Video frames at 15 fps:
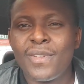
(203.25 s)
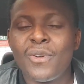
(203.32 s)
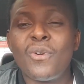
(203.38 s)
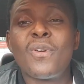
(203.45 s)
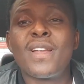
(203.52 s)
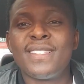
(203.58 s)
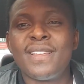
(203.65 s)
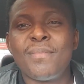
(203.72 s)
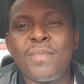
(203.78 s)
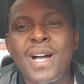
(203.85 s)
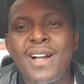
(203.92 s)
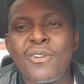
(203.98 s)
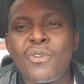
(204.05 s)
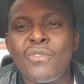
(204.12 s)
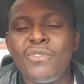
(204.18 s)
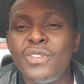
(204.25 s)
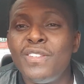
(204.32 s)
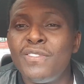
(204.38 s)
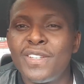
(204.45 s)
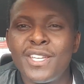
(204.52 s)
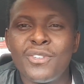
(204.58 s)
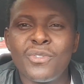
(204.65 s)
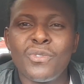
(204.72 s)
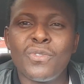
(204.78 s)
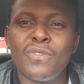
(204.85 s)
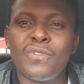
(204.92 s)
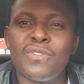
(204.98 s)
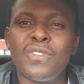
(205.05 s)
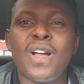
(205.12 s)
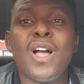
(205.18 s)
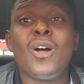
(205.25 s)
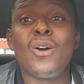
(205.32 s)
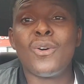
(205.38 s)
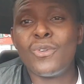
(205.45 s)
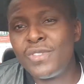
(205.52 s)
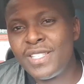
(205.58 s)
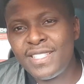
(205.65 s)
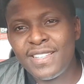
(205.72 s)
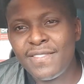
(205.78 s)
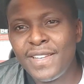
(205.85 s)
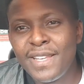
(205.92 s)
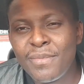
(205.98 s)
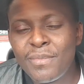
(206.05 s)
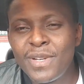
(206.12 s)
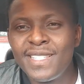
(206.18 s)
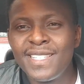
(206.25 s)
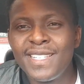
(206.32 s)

or as a mark of unification of all the 7 emirates.